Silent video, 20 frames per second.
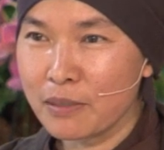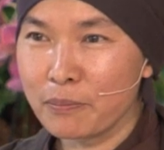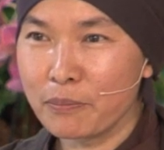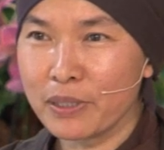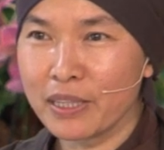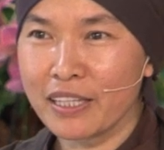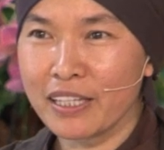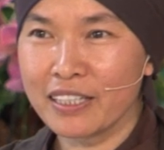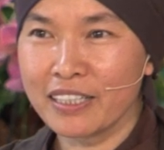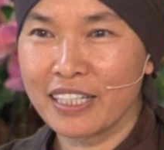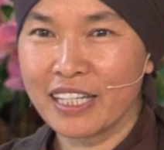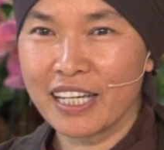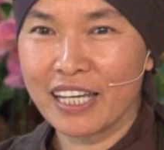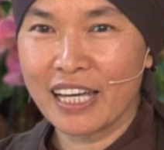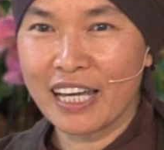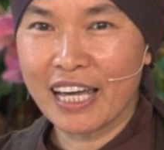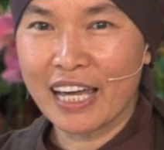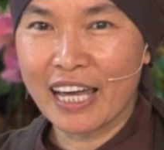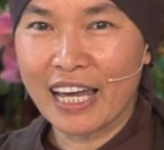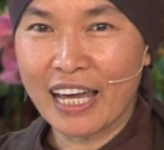But then
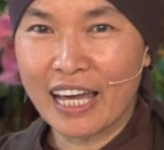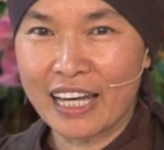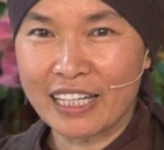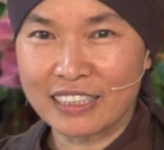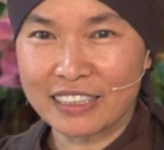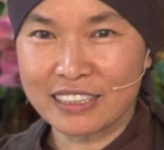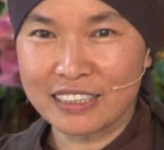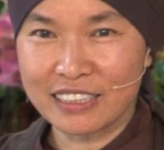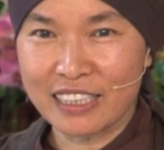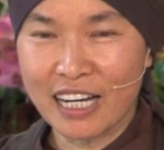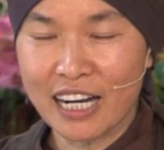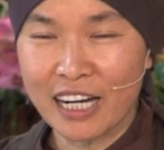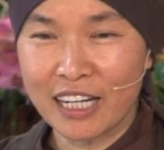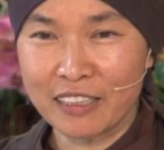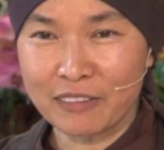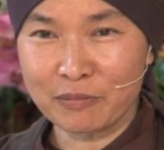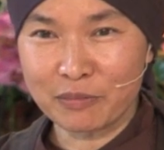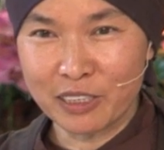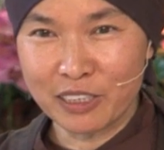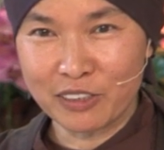as
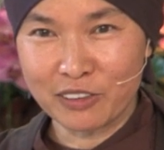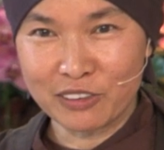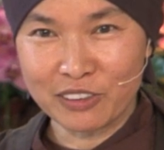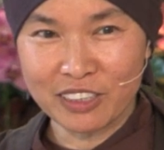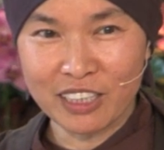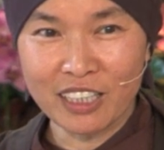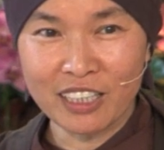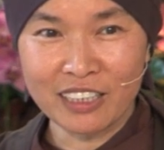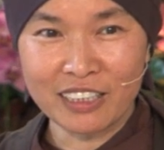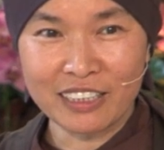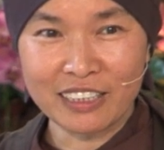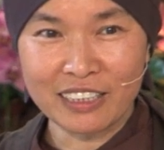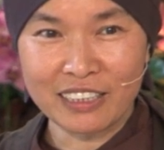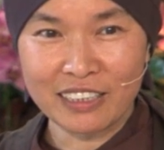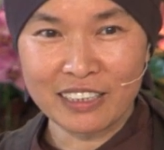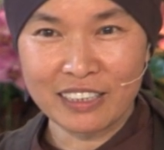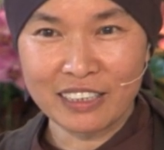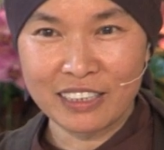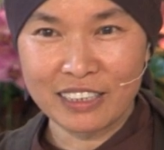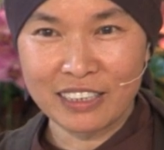time goes on,